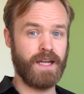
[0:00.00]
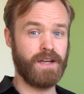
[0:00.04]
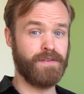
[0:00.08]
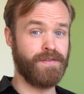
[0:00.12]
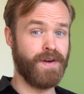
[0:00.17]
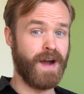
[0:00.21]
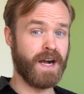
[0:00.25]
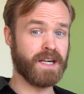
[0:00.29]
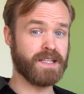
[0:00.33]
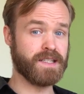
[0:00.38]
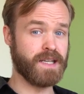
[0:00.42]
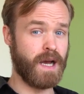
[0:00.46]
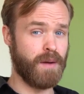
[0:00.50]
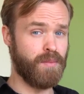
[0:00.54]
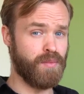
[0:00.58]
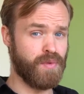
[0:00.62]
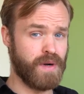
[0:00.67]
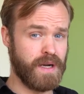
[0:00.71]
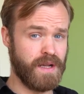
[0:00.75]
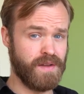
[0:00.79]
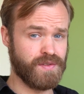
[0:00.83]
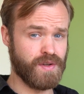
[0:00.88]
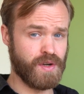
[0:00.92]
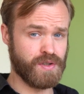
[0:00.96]
In fact, some
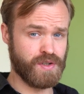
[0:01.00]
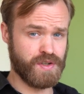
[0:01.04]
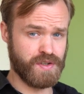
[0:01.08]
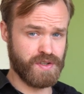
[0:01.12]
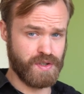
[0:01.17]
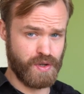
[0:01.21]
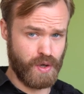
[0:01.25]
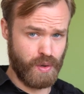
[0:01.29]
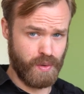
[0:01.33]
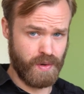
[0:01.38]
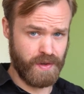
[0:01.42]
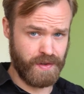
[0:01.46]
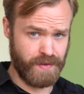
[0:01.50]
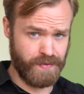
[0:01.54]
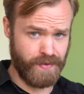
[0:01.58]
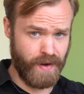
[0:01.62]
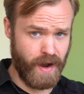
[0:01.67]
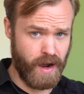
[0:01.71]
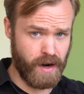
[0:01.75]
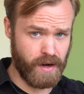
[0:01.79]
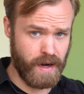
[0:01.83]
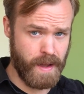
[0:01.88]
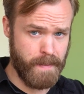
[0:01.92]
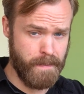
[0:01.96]
researchers go as
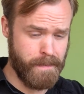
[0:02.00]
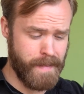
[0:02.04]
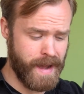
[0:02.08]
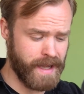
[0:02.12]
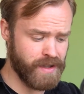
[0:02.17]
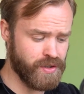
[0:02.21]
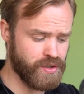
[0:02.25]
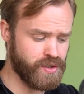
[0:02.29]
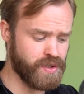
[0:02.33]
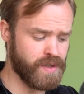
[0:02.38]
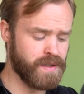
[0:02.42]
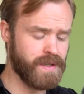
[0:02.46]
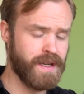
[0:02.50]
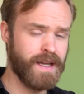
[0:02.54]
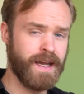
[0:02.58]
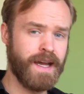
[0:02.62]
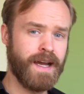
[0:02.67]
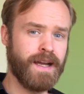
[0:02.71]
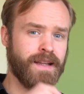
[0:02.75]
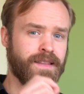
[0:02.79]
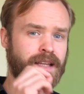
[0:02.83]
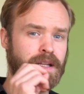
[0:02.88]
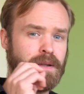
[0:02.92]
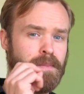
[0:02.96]
far and mention
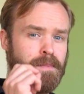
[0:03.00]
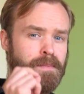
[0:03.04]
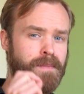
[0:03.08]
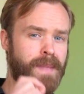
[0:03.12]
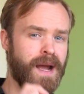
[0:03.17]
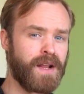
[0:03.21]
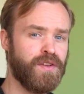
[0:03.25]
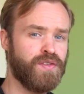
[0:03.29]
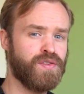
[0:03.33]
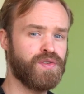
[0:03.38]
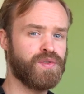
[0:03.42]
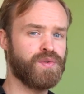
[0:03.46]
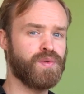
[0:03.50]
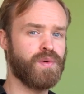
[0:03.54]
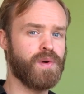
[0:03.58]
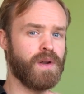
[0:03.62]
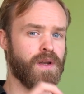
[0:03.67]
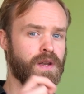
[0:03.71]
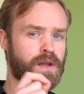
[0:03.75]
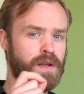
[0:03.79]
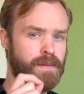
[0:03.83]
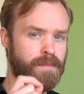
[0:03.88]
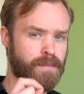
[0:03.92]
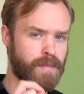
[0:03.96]
that
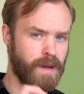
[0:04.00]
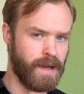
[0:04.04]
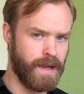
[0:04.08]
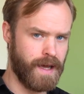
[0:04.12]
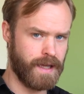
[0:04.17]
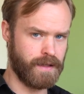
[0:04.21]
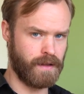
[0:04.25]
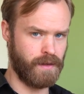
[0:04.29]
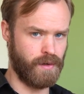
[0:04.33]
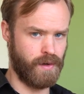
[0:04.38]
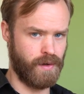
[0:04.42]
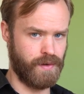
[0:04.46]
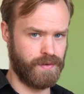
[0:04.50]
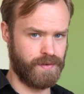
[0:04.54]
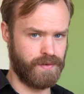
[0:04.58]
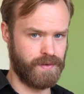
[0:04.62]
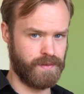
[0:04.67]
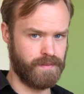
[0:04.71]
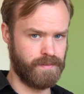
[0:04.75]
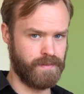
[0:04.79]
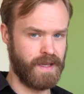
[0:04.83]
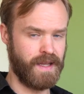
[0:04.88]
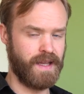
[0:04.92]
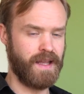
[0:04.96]
menstrual blood
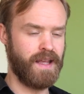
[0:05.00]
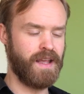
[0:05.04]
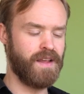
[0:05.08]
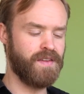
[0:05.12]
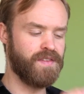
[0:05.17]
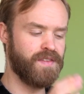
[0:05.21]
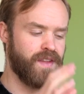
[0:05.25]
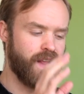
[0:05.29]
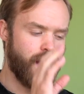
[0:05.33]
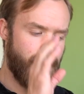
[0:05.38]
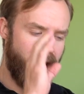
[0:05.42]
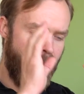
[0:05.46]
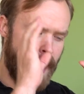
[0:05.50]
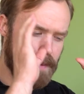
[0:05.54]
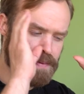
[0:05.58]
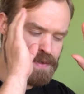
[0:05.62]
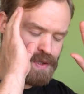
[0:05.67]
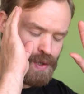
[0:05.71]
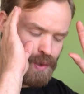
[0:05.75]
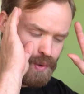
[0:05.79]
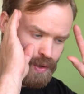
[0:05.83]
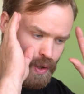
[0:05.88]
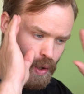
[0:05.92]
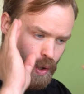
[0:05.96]
loss is the
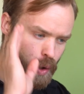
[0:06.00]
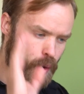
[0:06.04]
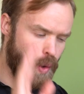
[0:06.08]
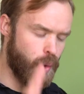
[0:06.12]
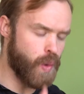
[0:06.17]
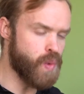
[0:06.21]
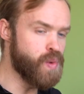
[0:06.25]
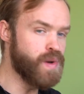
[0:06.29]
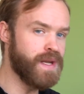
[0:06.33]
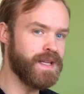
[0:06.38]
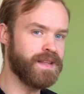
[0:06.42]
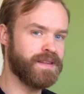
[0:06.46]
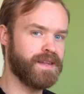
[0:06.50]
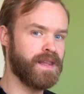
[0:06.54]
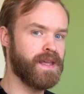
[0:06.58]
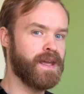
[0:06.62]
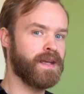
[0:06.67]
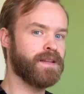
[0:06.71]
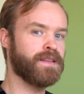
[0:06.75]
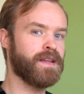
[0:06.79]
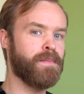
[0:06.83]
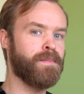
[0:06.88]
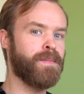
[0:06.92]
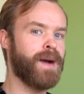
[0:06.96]
absolute only
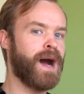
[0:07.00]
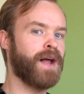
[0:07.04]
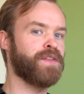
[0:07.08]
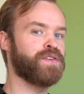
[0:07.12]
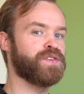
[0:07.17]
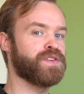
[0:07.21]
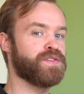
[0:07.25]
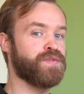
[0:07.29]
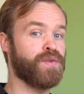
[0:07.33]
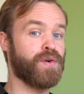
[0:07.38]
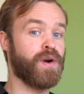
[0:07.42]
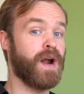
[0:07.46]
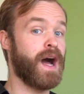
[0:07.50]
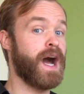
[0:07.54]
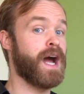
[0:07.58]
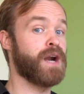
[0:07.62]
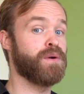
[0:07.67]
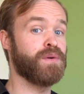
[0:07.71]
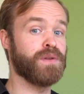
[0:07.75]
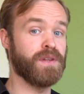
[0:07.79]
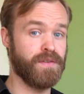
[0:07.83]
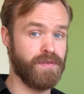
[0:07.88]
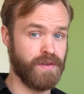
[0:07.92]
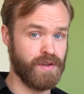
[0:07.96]
thing that matters for
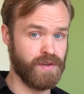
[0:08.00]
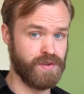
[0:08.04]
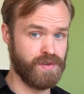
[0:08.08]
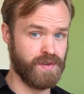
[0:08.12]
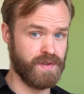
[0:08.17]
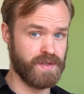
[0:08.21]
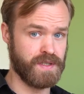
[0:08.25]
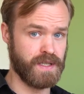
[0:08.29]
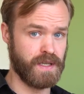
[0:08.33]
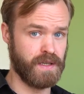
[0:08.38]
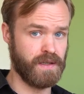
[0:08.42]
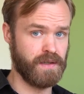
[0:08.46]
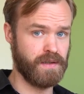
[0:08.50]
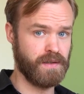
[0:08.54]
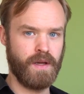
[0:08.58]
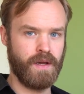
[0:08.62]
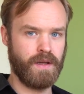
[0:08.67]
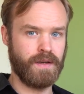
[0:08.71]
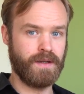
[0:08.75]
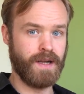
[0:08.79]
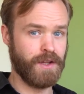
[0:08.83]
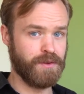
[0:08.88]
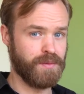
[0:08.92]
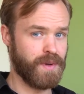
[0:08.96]
iron deficiency,
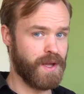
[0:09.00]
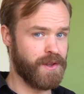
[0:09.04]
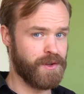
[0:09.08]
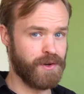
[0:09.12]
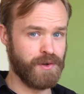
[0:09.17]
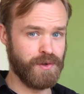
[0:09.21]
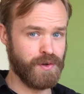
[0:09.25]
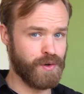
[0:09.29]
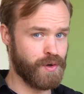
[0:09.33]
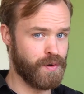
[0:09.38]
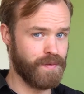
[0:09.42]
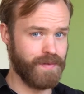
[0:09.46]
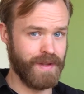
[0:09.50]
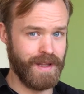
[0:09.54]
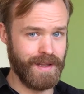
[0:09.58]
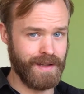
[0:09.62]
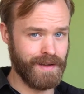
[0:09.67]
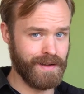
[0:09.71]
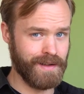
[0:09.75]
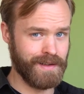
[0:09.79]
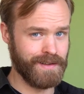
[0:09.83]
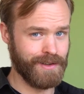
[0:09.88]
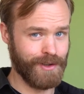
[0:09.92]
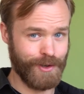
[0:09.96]
not whether you're
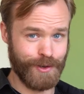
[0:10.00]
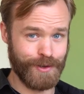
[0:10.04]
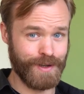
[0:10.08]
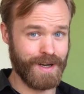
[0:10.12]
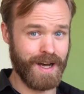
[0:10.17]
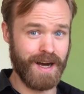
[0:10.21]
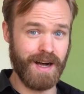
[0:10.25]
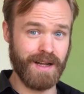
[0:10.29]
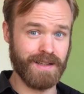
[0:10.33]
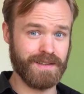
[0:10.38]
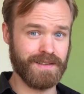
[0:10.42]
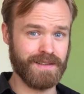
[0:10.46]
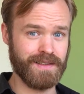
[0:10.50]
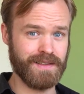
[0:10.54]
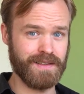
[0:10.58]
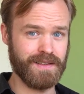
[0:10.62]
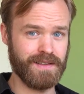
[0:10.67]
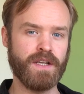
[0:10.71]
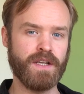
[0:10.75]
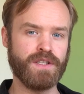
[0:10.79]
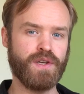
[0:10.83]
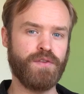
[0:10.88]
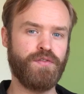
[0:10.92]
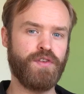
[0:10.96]
vegan or not.
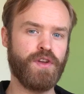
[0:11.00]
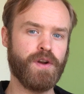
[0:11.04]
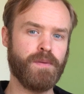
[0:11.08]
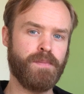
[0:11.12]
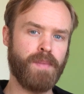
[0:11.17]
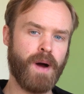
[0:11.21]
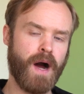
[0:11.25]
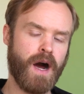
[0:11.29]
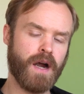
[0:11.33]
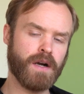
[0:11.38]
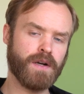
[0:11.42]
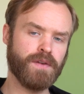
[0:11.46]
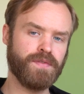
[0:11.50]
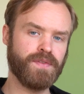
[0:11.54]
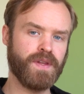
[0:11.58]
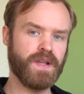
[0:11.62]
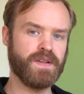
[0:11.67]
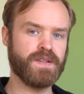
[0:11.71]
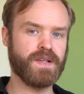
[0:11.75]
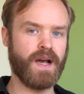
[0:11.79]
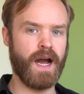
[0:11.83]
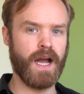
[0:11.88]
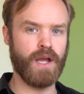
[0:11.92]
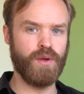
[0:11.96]
So if you're part of
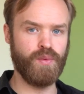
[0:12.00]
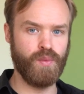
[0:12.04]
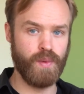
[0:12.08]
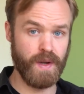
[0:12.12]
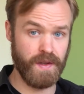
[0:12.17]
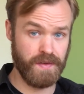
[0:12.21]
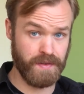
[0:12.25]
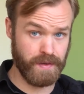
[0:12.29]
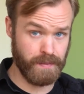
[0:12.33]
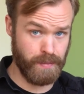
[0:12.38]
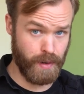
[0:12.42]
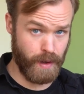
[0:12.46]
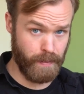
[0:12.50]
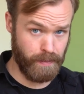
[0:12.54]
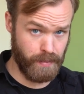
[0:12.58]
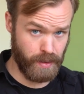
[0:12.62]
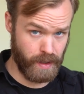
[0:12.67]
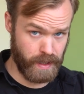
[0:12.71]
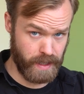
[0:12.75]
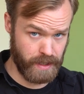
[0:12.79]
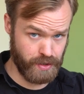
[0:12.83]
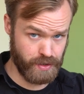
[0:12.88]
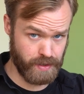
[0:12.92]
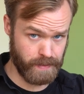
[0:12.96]
this high risk
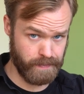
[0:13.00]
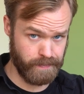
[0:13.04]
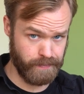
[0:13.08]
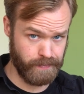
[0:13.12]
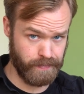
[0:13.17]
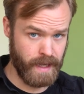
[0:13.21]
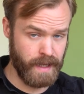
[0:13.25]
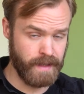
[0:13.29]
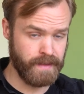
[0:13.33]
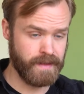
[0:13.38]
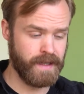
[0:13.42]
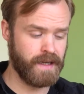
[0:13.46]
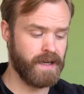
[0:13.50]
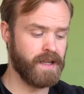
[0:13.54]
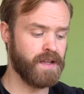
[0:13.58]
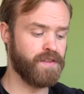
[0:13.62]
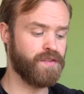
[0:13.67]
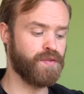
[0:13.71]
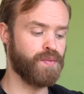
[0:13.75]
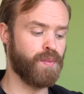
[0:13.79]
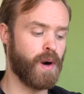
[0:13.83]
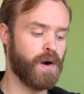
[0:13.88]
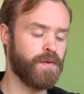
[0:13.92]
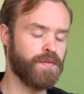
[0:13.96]
population, then
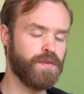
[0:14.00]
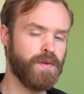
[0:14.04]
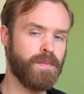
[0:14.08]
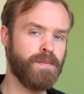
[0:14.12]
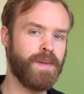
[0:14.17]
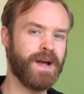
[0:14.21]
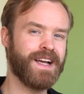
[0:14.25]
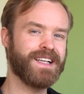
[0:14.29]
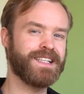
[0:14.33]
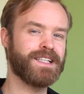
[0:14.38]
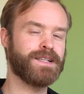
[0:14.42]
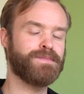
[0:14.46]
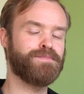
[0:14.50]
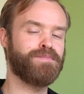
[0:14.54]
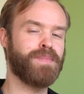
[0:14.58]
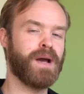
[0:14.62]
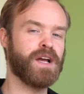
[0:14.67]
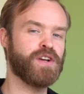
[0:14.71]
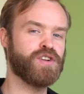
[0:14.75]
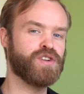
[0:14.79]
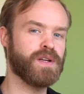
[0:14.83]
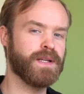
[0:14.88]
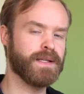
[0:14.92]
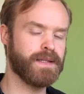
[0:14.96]
it's worth to pay
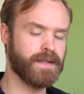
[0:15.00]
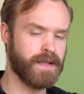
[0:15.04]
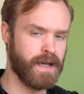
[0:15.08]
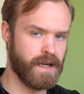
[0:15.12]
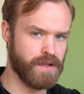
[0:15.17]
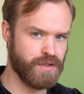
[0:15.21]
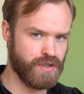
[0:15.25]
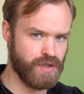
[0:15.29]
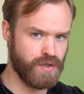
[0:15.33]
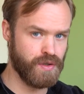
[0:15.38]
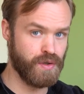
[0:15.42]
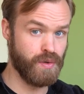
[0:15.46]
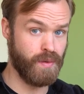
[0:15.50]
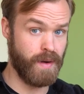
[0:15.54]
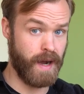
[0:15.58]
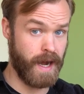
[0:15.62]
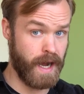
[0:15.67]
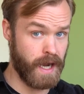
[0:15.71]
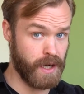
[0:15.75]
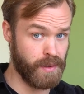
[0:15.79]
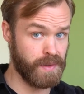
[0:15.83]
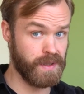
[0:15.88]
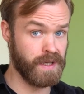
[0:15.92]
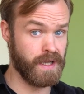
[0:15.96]
special attention to
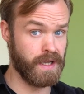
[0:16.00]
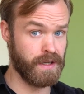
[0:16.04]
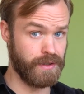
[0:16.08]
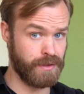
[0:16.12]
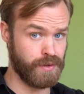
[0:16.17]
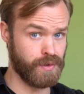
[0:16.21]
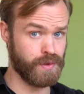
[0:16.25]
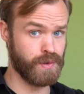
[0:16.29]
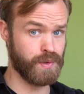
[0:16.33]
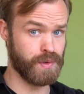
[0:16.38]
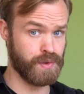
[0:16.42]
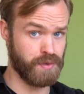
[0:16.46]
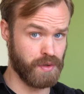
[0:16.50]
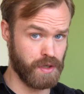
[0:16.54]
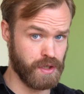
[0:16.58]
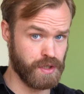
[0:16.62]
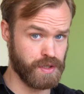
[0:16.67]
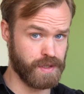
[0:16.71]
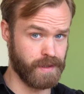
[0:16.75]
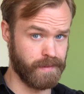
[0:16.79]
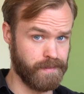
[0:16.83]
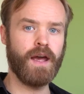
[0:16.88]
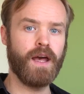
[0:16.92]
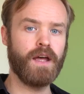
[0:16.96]
iron in your
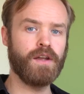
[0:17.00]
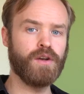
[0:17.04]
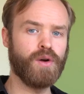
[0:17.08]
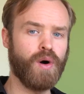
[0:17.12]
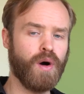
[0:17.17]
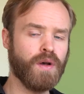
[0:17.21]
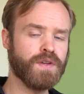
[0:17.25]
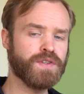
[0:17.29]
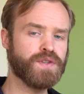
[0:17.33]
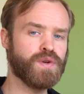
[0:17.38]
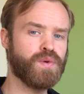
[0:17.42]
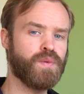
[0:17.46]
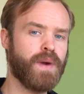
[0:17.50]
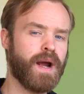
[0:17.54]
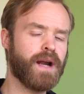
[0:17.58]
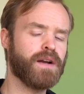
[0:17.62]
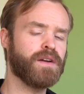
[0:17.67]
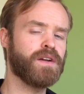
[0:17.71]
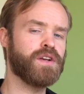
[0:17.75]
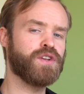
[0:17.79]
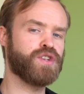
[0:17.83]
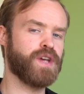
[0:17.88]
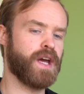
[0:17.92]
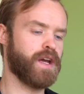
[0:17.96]
nutrition and also
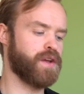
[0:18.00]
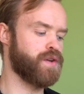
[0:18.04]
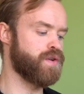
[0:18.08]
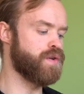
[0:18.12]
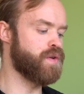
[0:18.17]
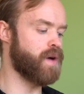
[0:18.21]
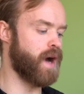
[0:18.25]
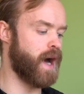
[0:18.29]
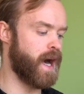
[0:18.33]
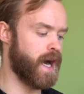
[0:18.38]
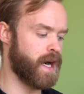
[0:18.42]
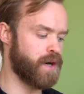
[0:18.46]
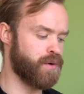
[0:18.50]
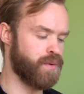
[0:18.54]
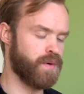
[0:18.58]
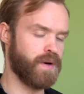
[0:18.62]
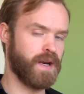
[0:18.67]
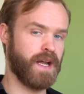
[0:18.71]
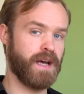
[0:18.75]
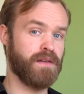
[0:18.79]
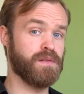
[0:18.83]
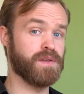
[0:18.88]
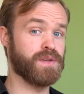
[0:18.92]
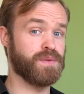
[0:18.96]
regularly check your iron
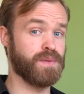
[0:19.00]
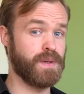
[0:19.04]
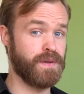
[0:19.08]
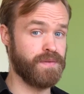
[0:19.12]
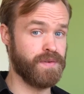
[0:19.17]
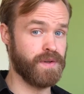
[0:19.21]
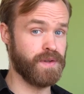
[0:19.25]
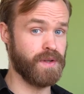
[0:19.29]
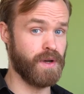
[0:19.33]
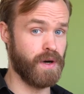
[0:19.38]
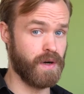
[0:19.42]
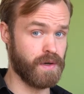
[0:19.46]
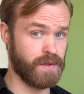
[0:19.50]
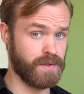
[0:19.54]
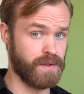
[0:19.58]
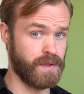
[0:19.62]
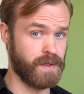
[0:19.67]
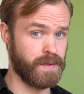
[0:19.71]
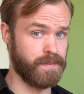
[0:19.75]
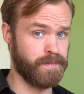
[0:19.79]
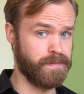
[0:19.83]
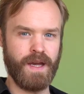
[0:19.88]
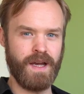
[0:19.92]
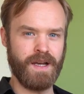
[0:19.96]
levels with a
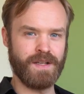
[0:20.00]
doctor.